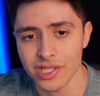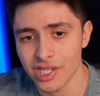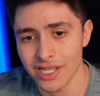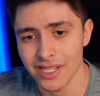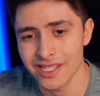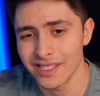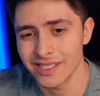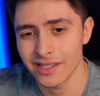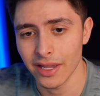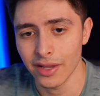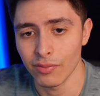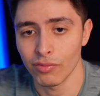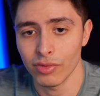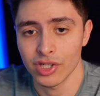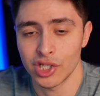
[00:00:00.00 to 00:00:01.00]

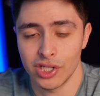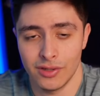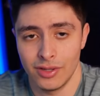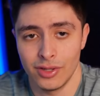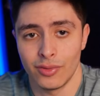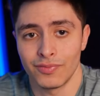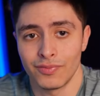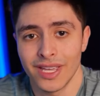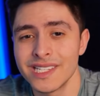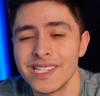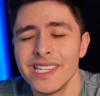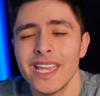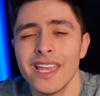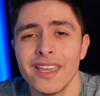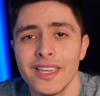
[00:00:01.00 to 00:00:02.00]

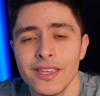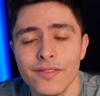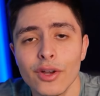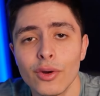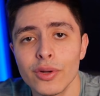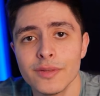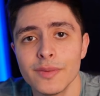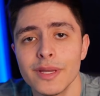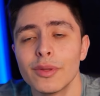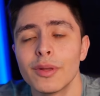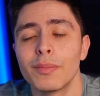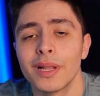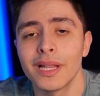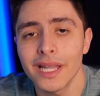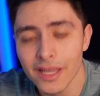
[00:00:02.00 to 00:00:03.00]
he even going to be able
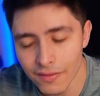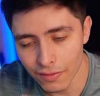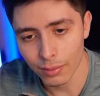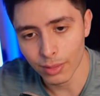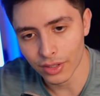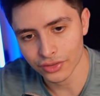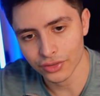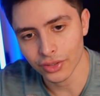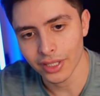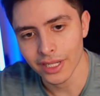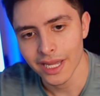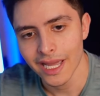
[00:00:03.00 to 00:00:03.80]
to play for Barcelona?